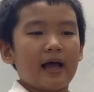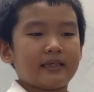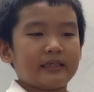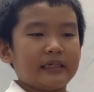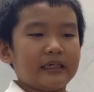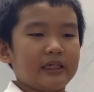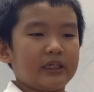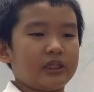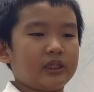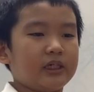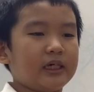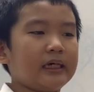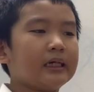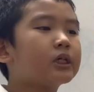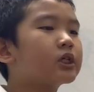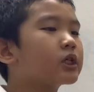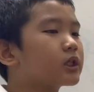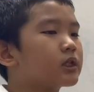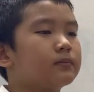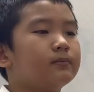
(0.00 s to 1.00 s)
he
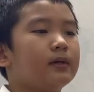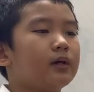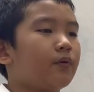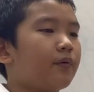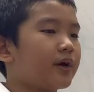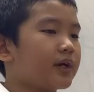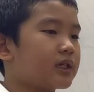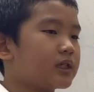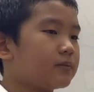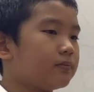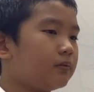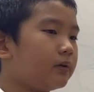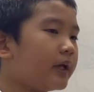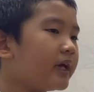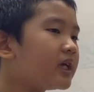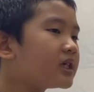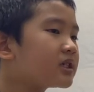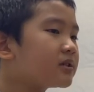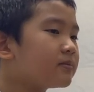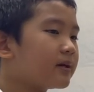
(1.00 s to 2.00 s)
teaches me or
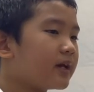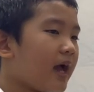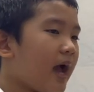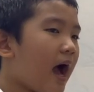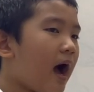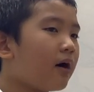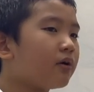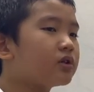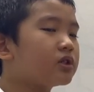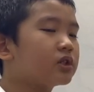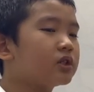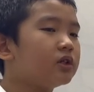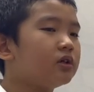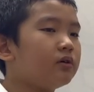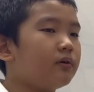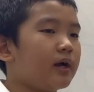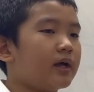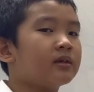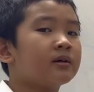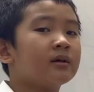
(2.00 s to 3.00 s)
explains me how to
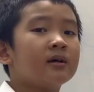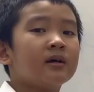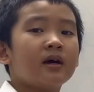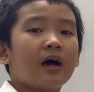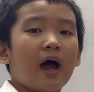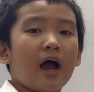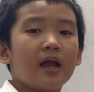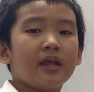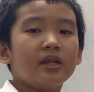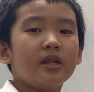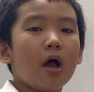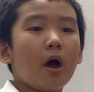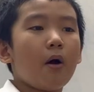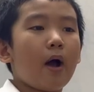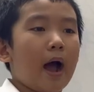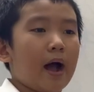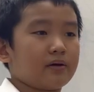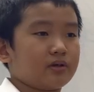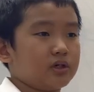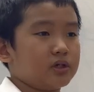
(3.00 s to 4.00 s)
do it, I know
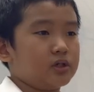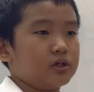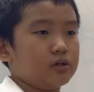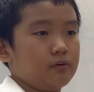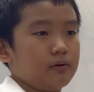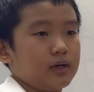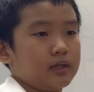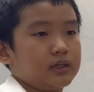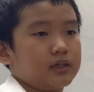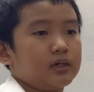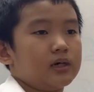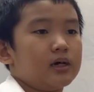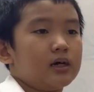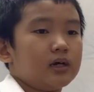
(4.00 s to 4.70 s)
how to do it.